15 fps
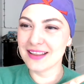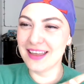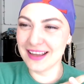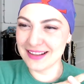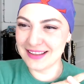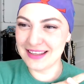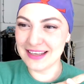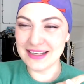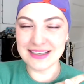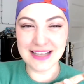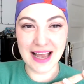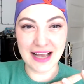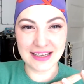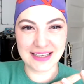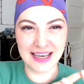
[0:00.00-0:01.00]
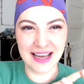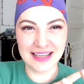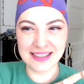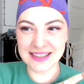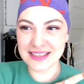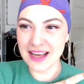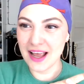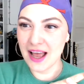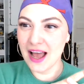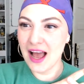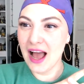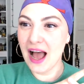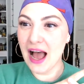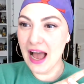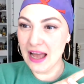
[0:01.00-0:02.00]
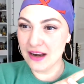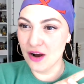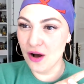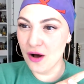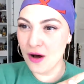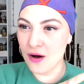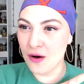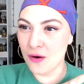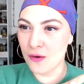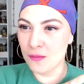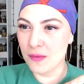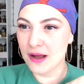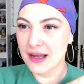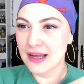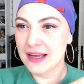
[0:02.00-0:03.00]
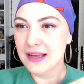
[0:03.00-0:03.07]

these accents at home.